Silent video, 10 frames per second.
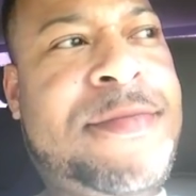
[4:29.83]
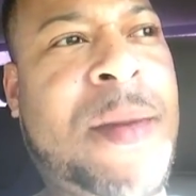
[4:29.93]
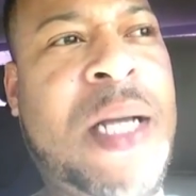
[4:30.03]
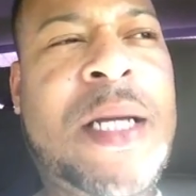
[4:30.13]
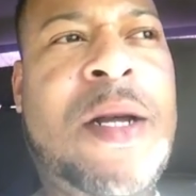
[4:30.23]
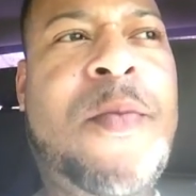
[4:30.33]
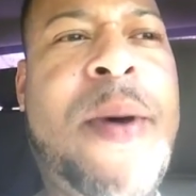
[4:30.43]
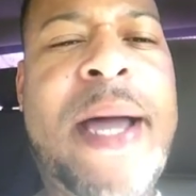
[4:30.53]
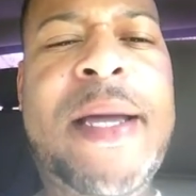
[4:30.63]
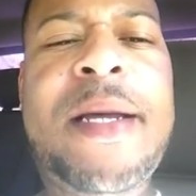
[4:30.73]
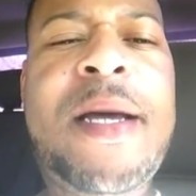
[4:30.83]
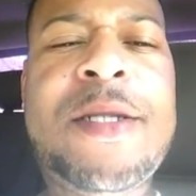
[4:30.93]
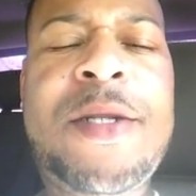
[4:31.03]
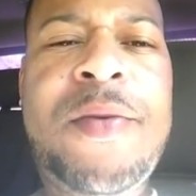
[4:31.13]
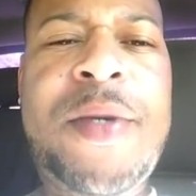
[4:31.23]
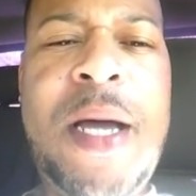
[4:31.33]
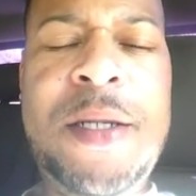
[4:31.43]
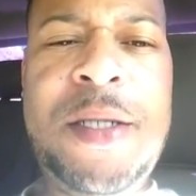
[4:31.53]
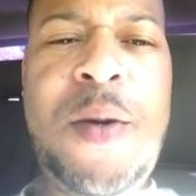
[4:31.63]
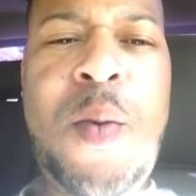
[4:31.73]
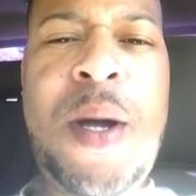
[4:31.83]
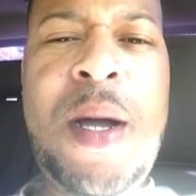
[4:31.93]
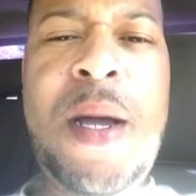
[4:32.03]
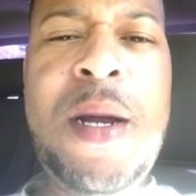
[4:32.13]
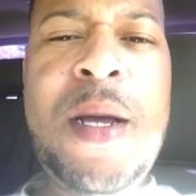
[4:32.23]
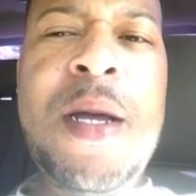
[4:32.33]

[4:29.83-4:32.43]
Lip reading: because I know back in 2001